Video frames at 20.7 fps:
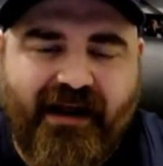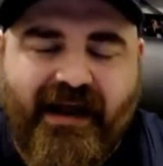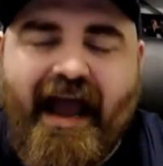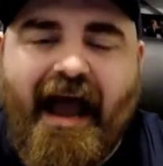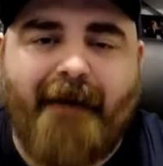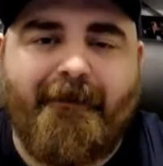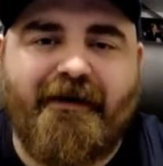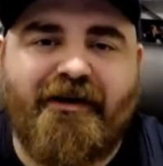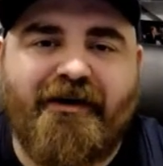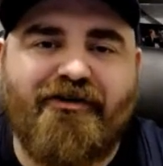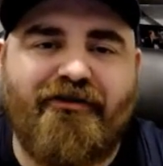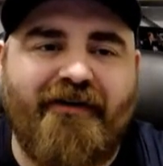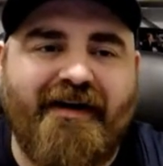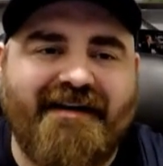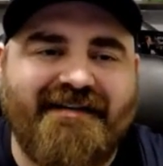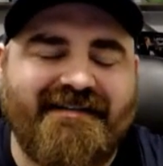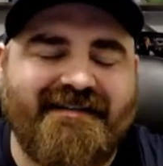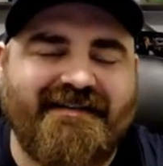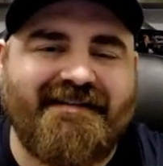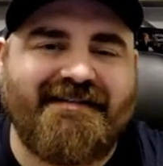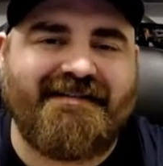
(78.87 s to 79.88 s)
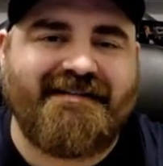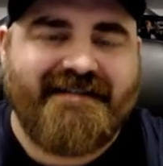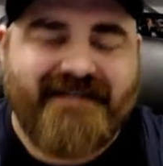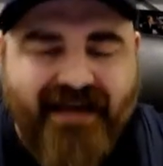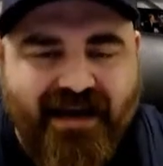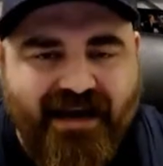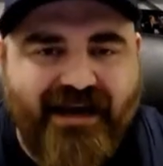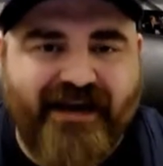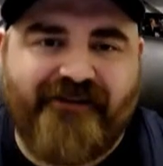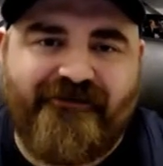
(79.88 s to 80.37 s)
Happy Kraziness
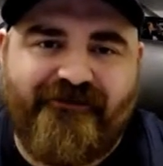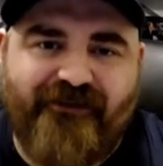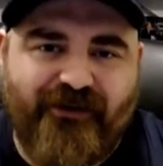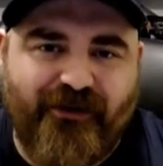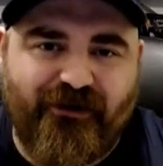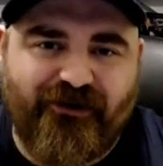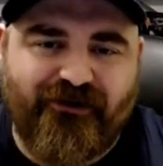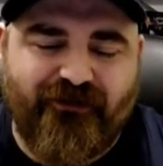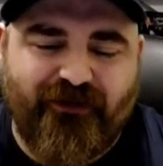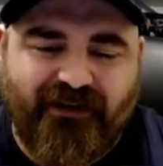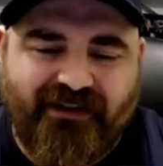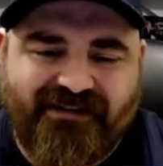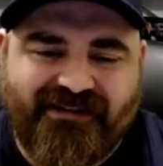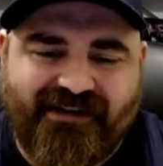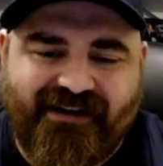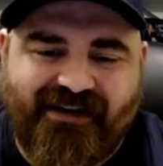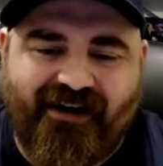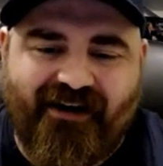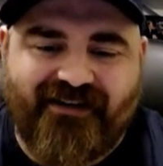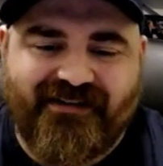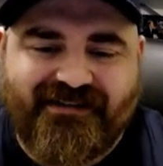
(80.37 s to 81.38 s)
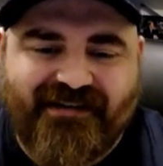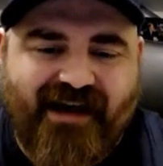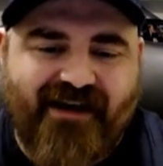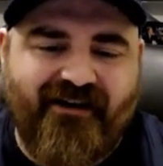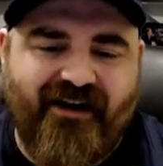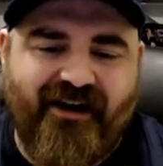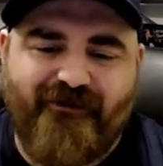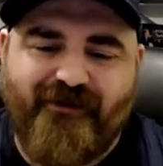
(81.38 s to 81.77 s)
Day for those of you listening on Saturday.